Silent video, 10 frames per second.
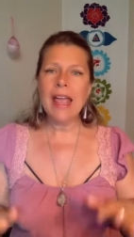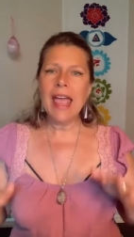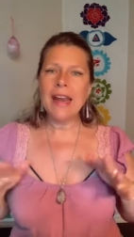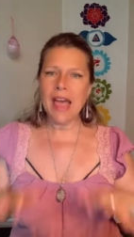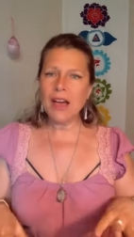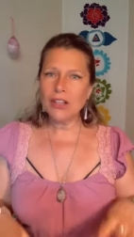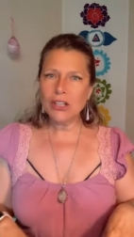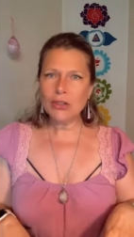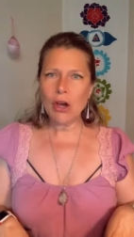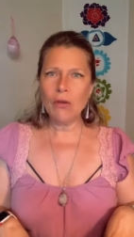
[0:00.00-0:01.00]
And how do
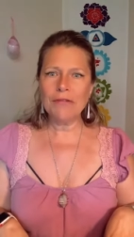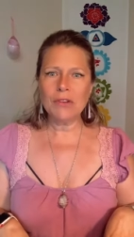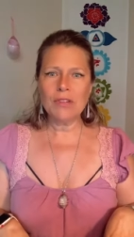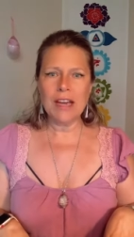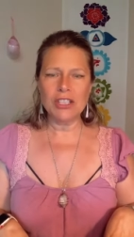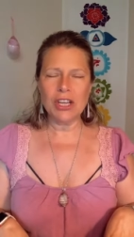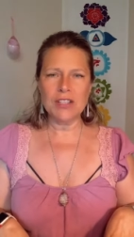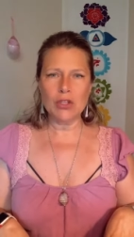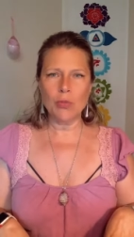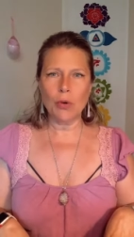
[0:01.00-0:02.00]
you know if you
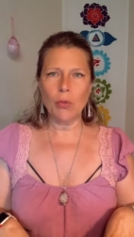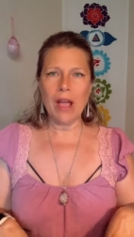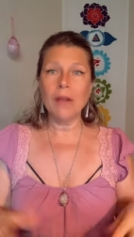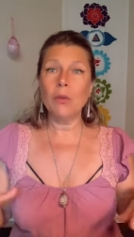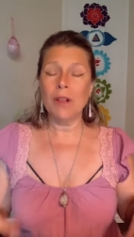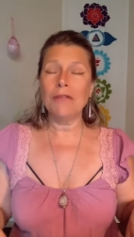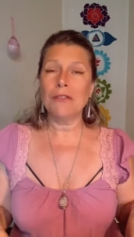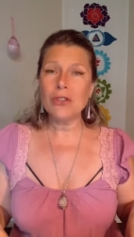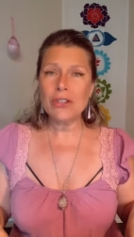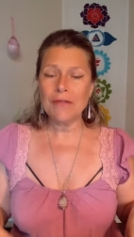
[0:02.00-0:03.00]
digest super well? Well,
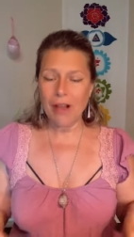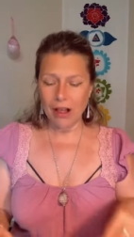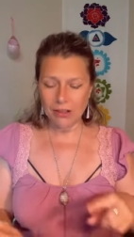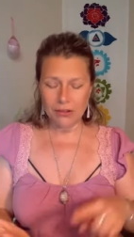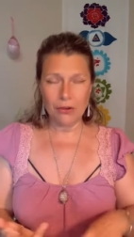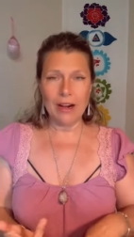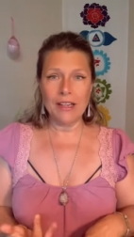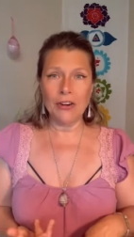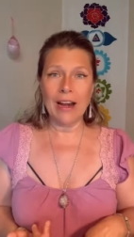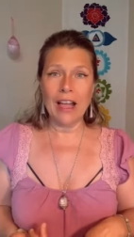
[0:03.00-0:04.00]
first of all, you're at
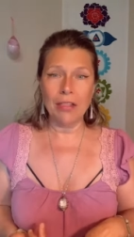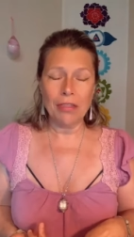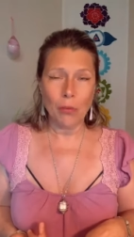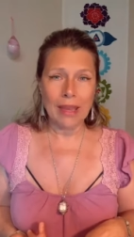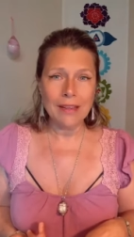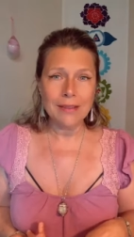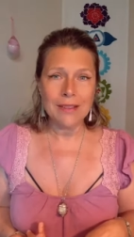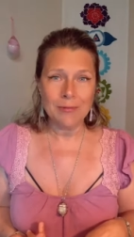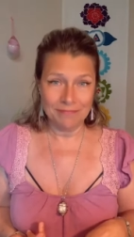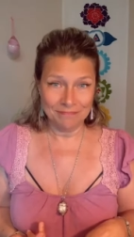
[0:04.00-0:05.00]
your health weight.